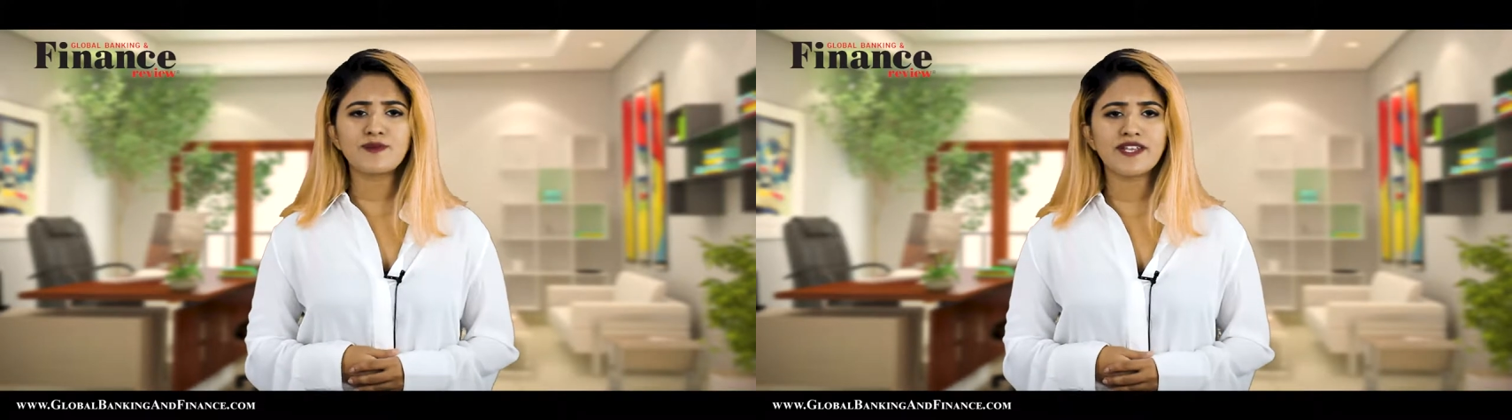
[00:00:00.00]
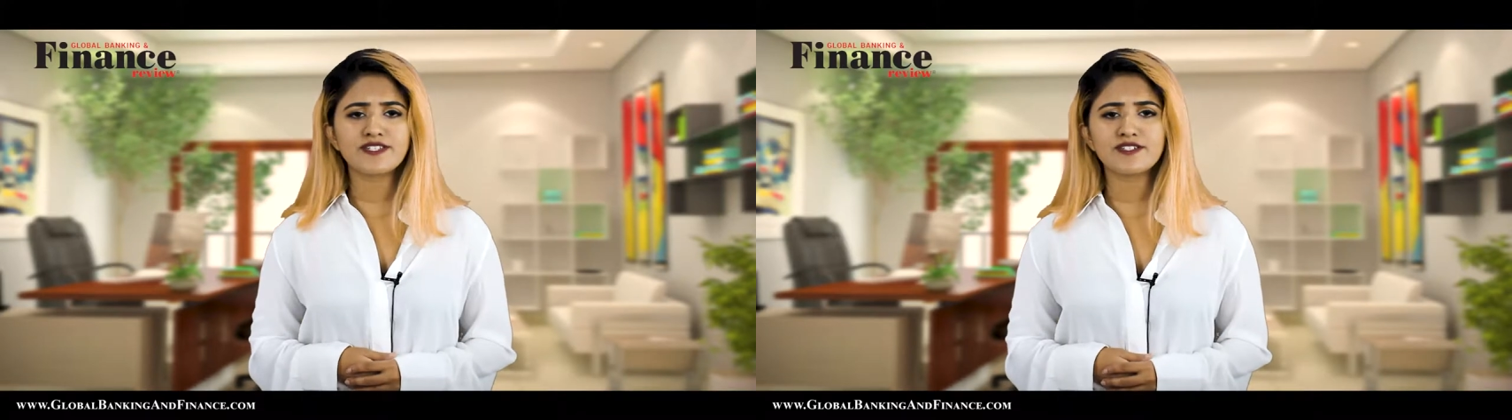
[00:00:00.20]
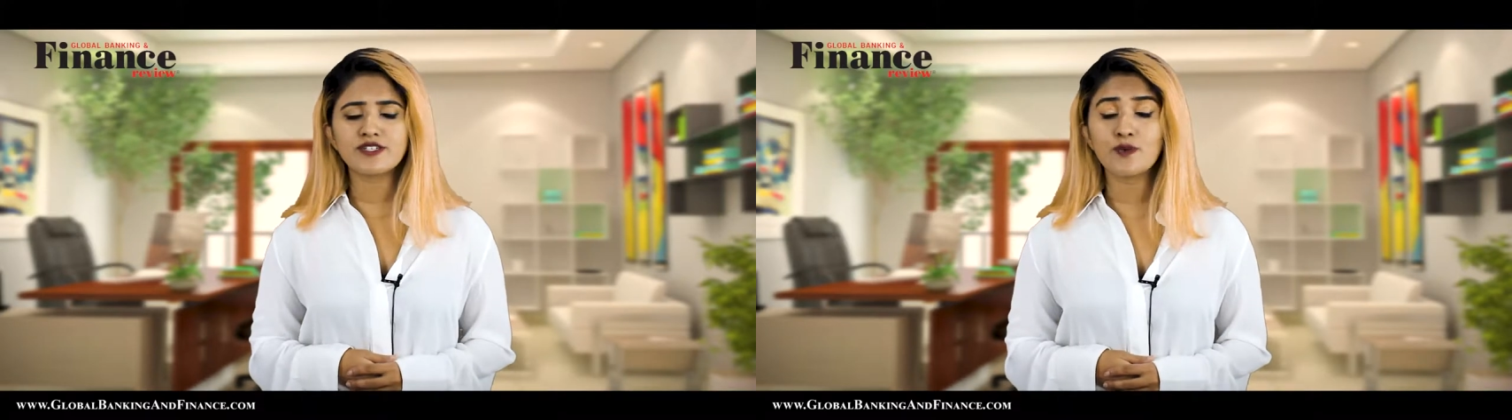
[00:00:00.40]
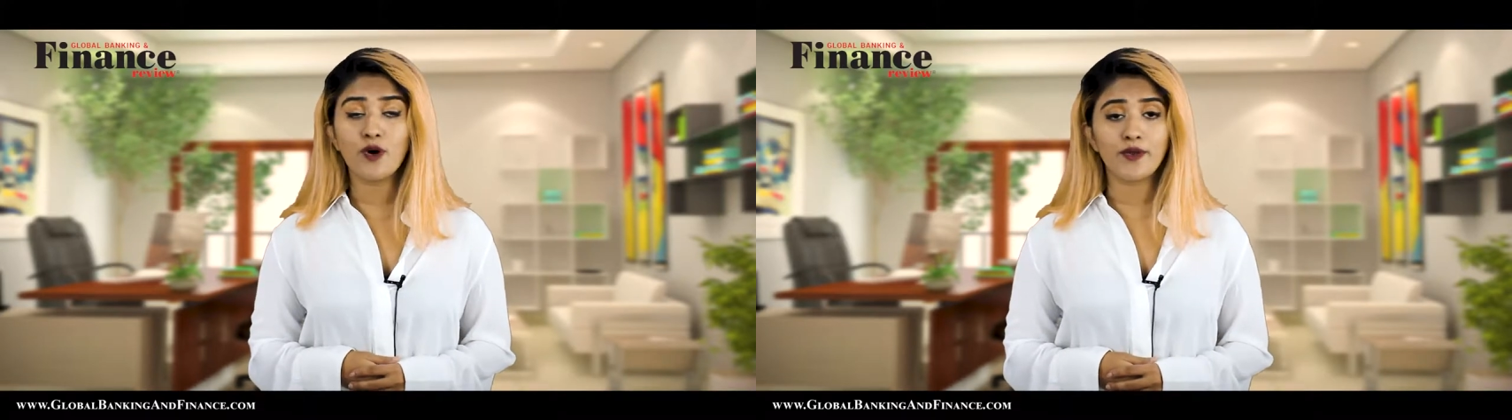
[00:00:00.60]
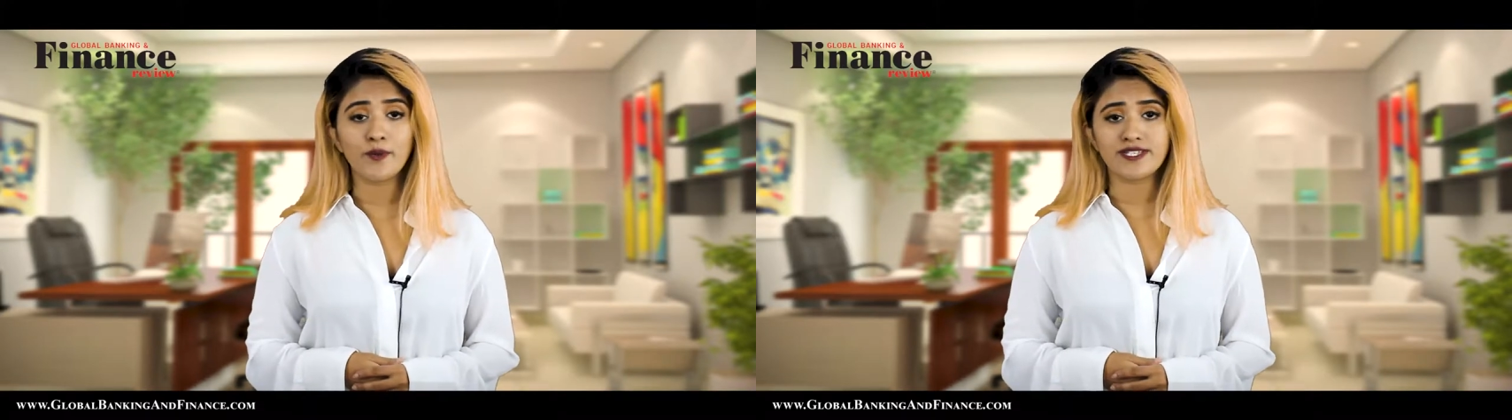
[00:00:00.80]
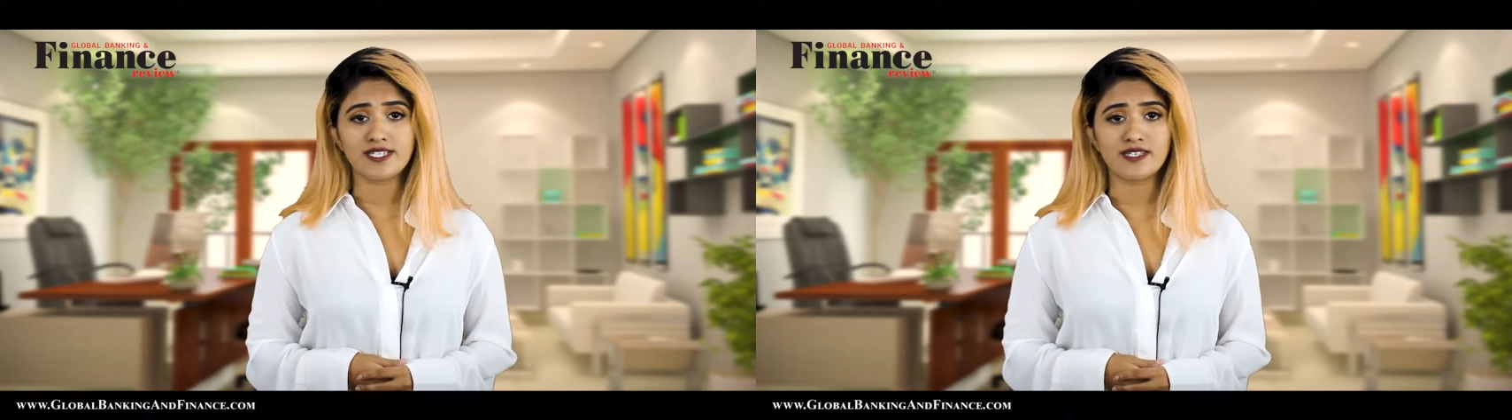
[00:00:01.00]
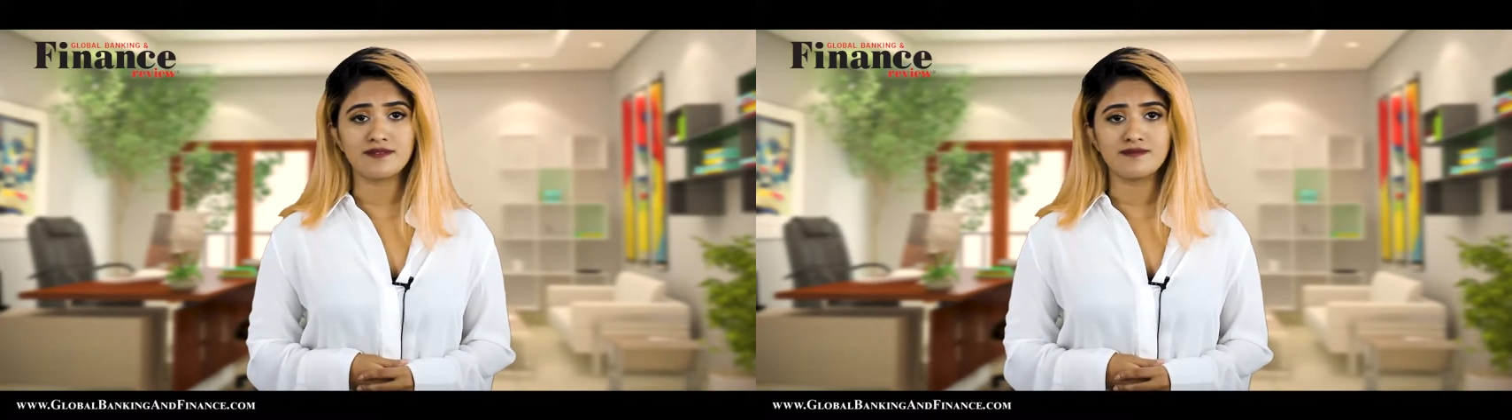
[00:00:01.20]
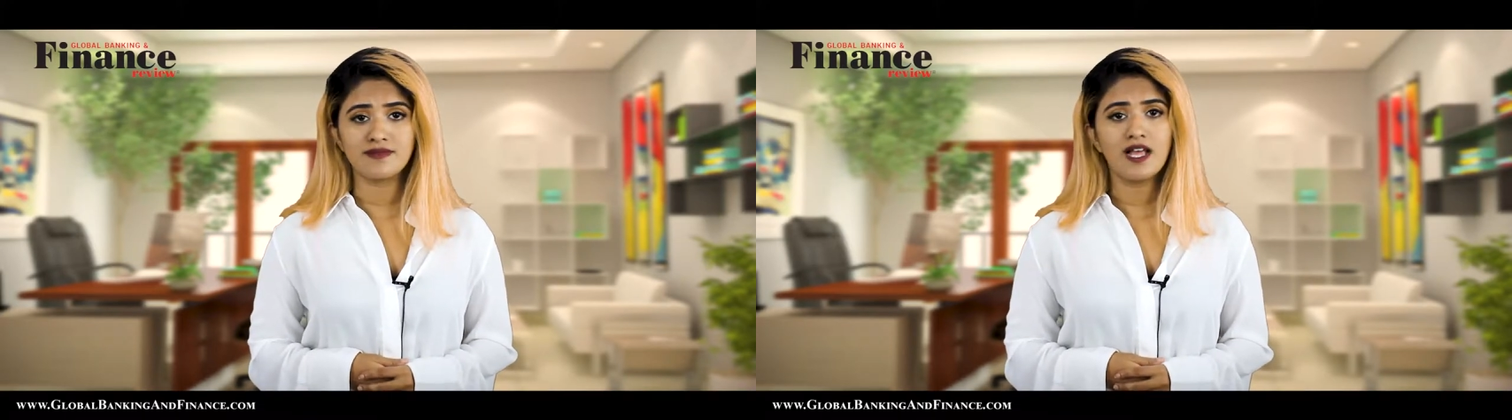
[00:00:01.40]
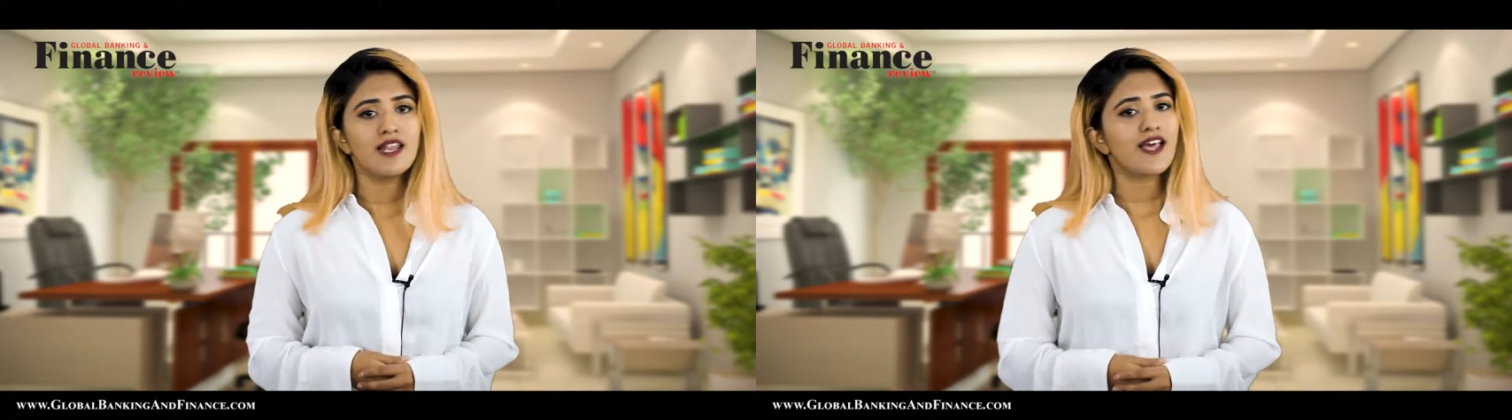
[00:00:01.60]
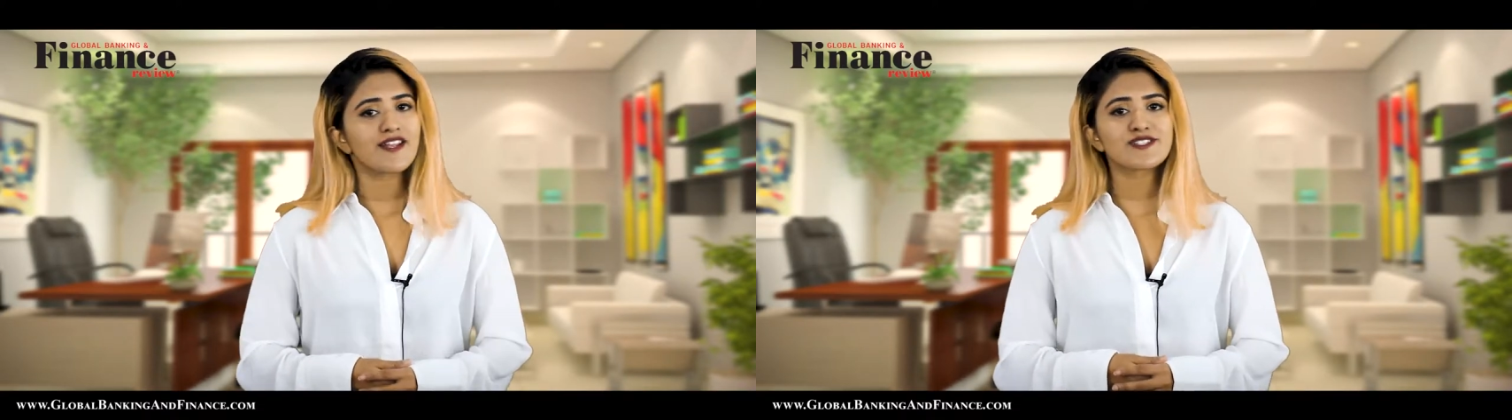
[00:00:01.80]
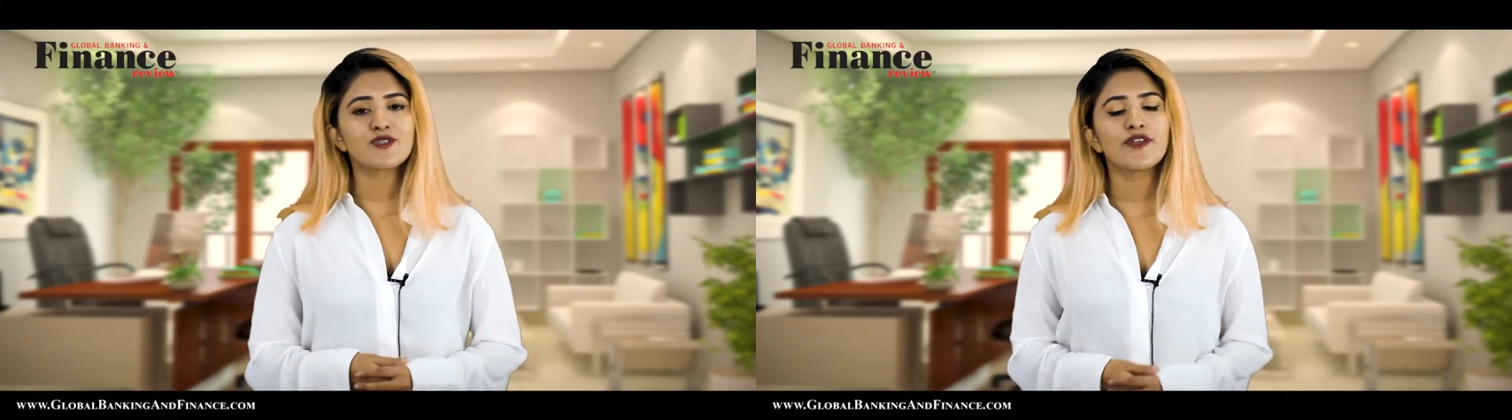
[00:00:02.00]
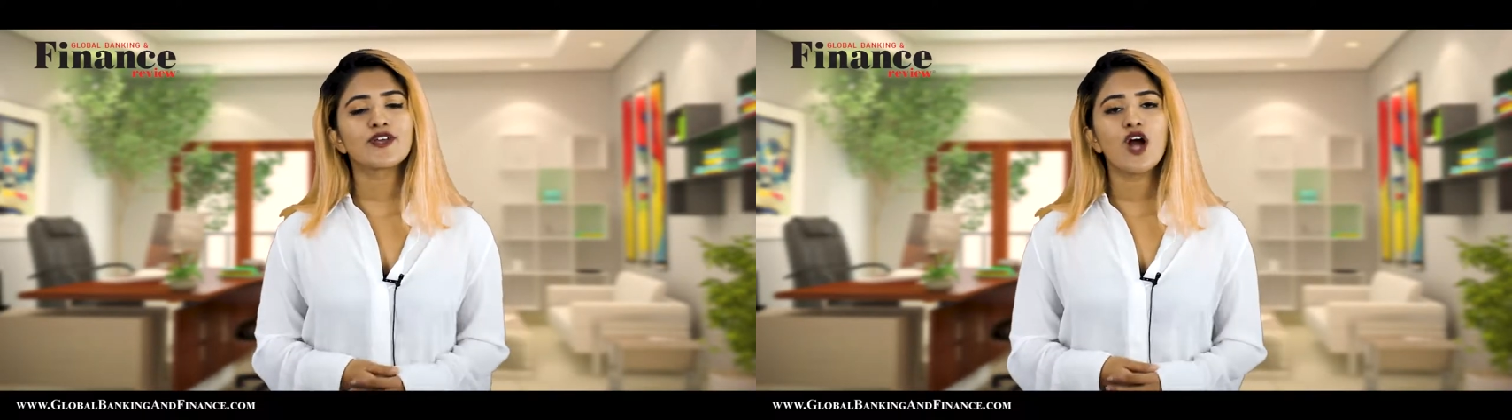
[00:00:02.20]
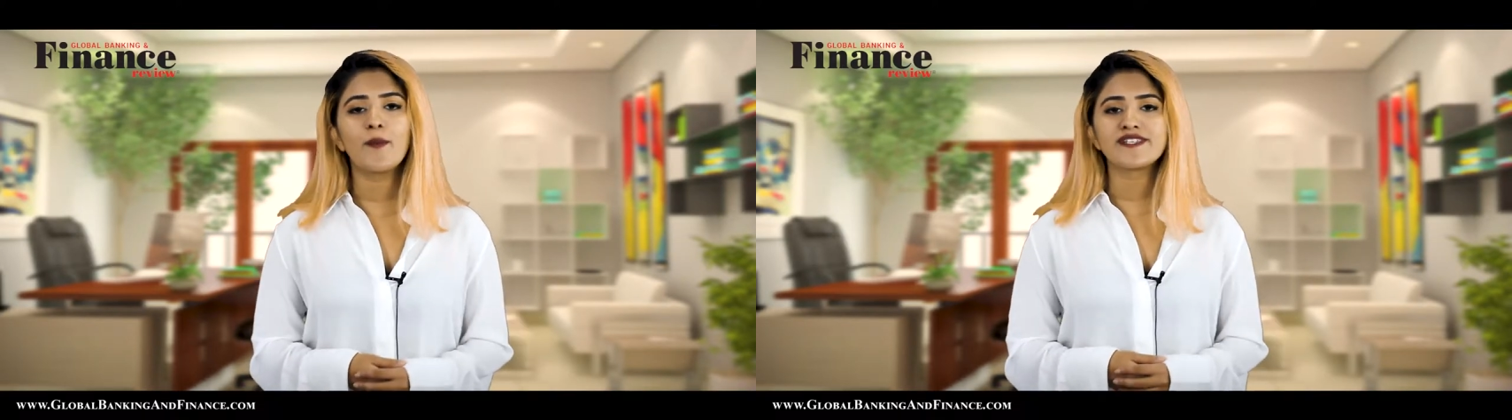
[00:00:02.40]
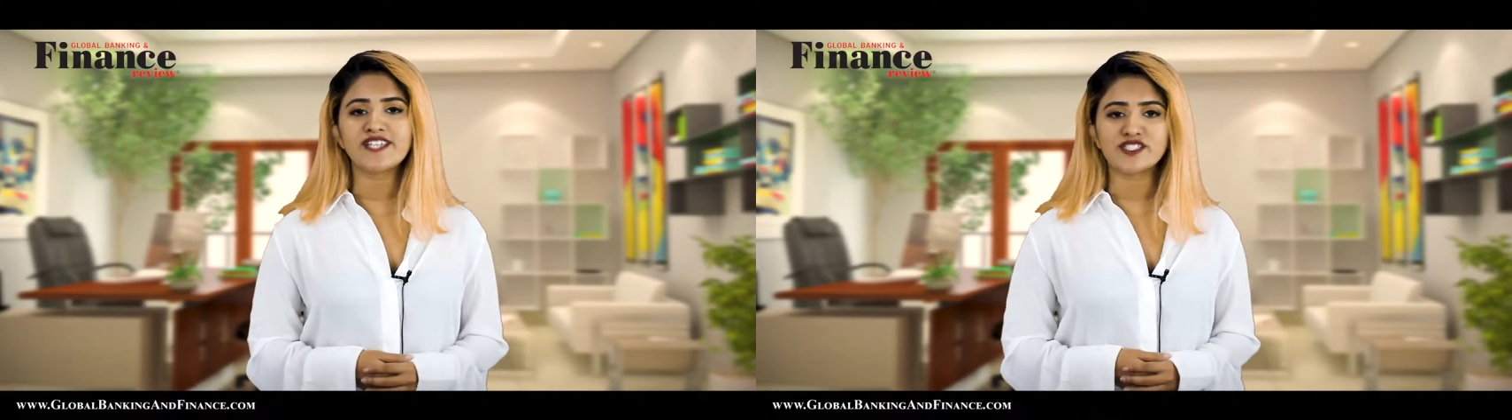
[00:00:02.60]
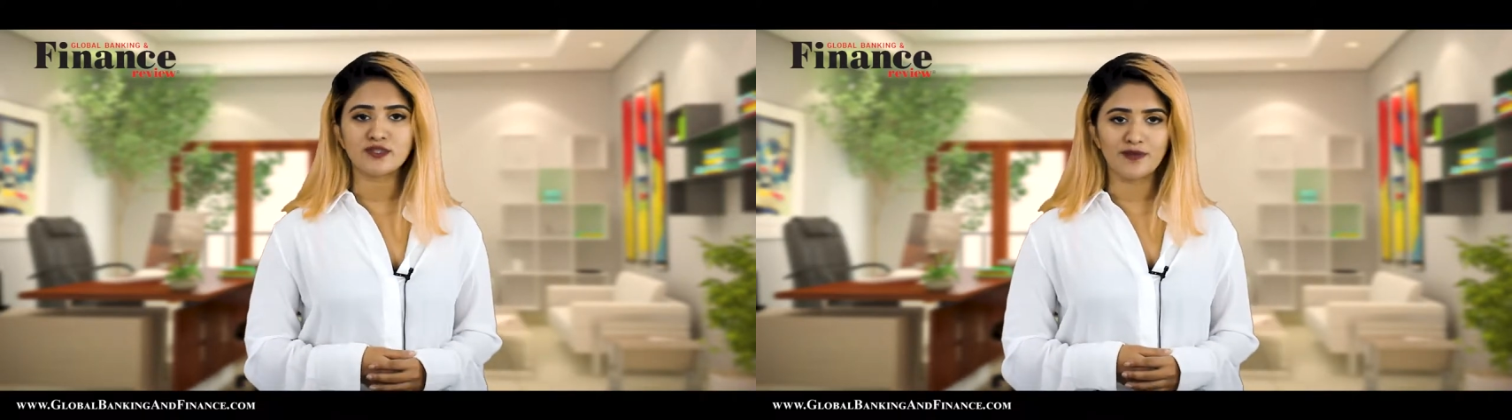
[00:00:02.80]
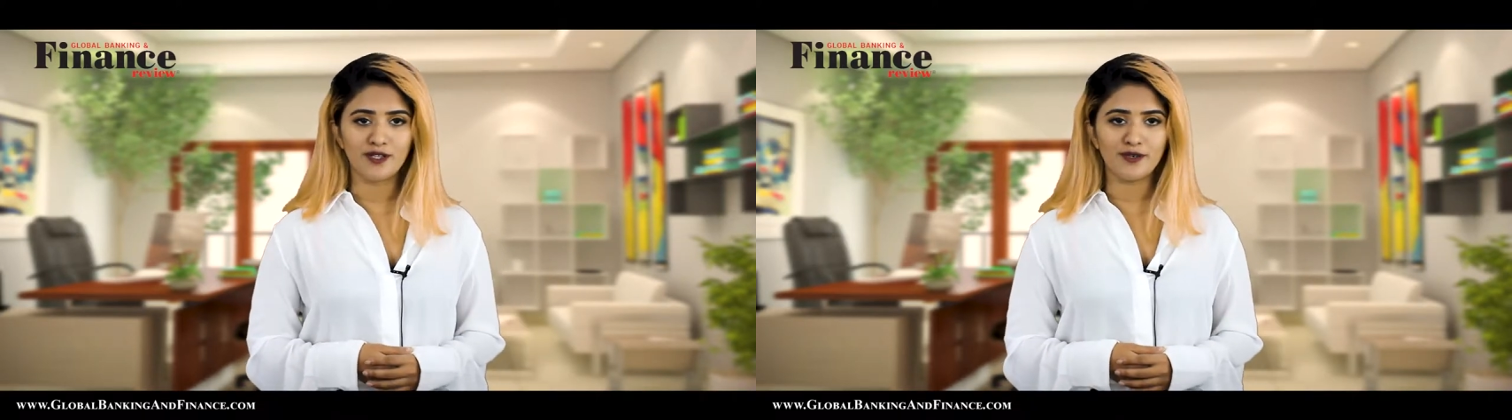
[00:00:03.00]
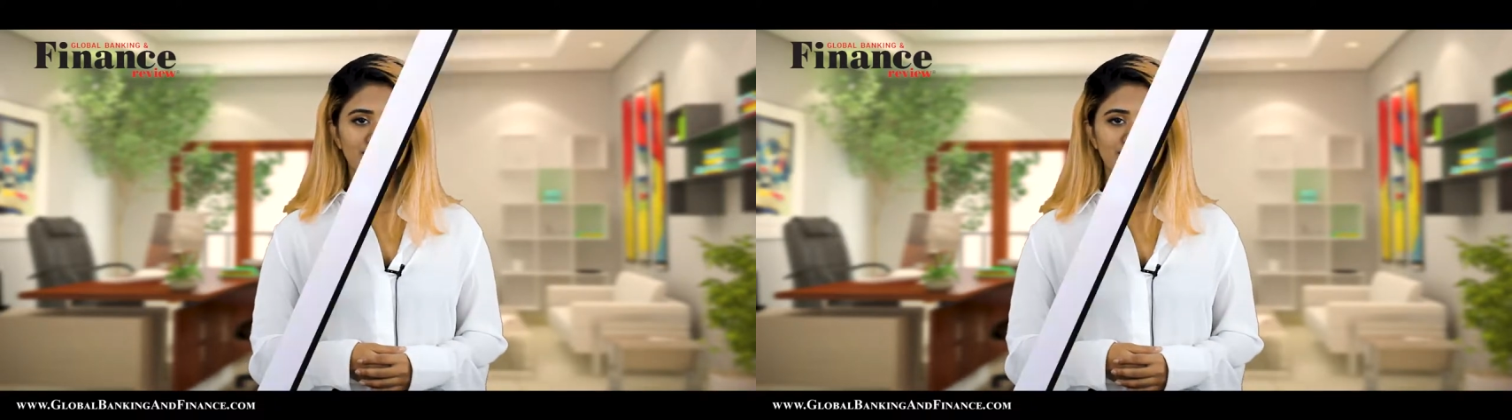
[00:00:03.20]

places do you want to visit? Let us know in the comment section below.